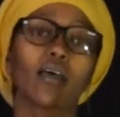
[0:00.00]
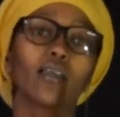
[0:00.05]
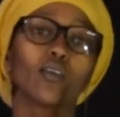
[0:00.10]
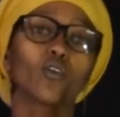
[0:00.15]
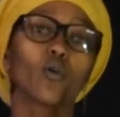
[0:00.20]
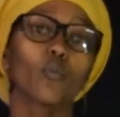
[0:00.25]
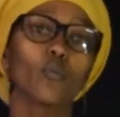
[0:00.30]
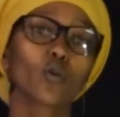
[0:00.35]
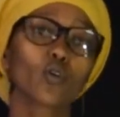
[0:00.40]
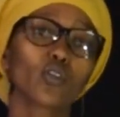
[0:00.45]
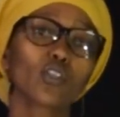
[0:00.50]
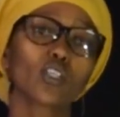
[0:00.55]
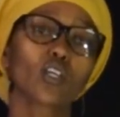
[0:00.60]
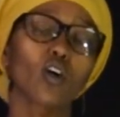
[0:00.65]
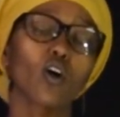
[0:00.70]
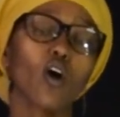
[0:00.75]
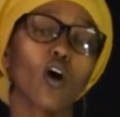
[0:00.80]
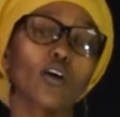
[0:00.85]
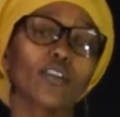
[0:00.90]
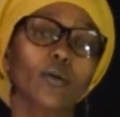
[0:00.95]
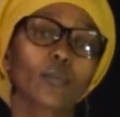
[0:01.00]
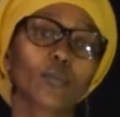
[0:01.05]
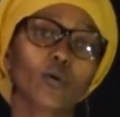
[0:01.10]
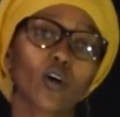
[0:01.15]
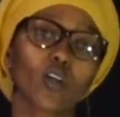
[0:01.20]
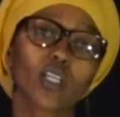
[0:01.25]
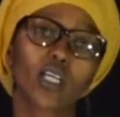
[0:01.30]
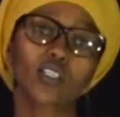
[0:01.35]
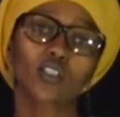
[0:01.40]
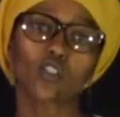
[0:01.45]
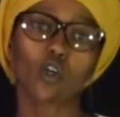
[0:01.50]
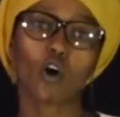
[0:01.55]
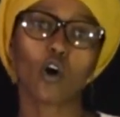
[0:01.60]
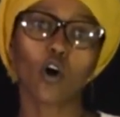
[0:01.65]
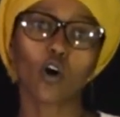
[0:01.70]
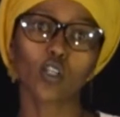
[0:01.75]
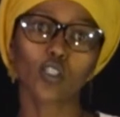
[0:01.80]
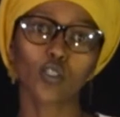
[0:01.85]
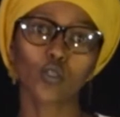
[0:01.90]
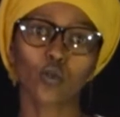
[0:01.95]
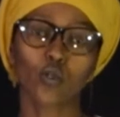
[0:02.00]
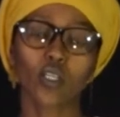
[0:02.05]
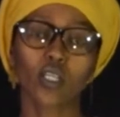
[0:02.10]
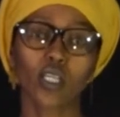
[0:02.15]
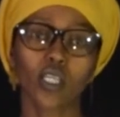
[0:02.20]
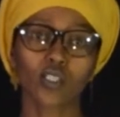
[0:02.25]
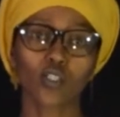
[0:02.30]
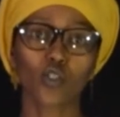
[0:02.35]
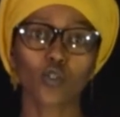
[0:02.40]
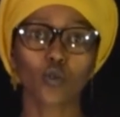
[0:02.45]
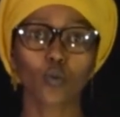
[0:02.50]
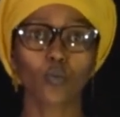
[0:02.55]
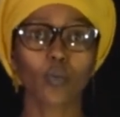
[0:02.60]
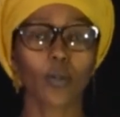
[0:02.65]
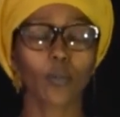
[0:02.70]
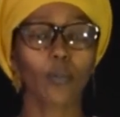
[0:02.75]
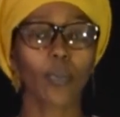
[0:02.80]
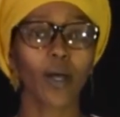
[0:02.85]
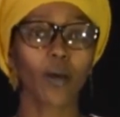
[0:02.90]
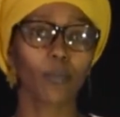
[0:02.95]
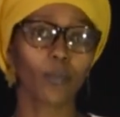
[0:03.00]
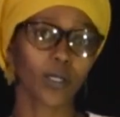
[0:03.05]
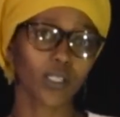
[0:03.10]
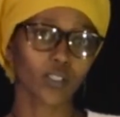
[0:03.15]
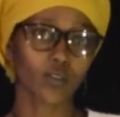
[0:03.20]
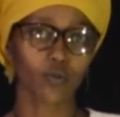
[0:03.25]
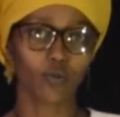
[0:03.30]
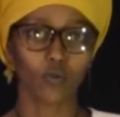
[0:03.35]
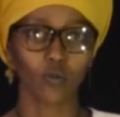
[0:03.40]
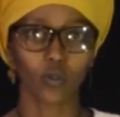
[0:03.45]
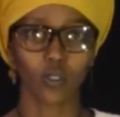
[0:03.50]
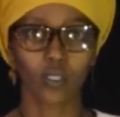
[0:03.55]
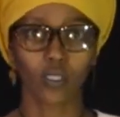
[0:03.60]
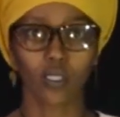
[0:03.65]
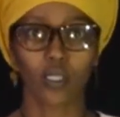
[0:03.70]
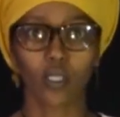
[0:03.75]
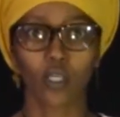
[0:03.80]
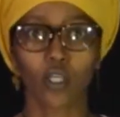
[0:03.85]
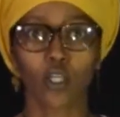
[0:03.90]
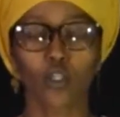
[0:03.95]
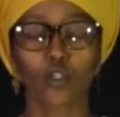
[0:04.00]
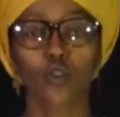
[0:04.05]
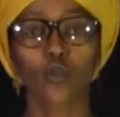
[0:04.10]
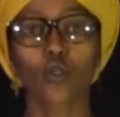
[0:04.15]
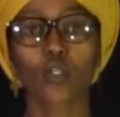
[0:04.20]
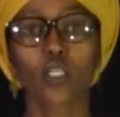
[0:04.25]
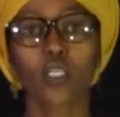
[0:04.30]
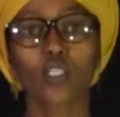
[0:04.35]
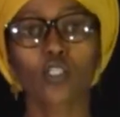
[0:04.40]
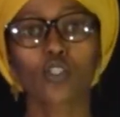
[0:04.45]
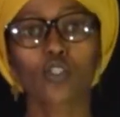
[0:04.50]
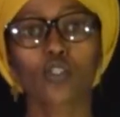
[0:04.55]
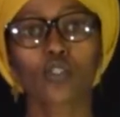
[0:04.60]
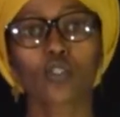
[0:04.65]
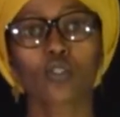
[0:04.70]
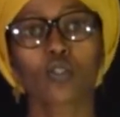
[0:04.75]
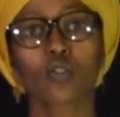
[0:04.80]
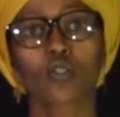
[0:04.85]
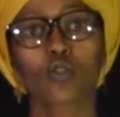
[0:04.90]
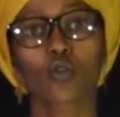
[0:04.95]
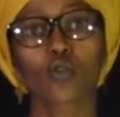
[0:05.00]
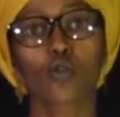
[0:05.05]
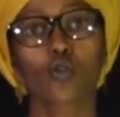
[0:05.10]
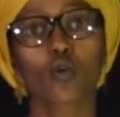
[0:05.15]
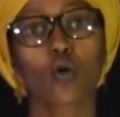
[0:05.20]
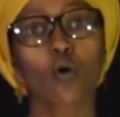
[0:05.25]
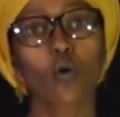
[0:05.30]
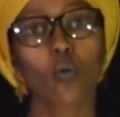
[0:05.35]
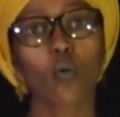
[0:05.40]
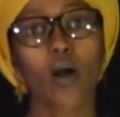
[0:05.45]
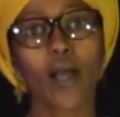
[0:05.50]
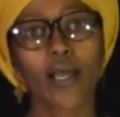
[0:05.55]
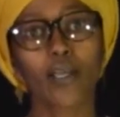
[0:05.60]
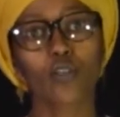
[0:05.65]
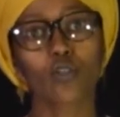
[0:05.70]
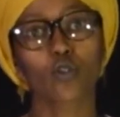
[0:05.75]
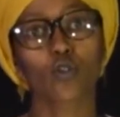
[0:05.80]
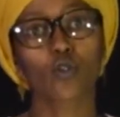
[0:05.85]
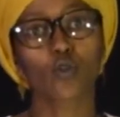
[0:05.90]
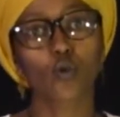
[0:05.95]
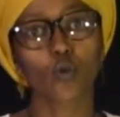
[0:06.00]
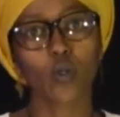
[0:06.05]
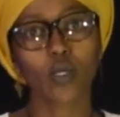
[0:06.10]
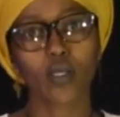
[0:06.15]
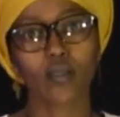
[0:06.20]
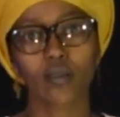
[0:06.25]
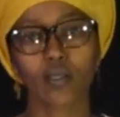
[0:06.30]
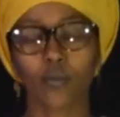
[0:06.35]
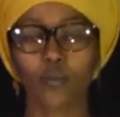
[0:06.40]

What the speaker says: Your music, the product also needs to be purposeful. You need to know why you're doing the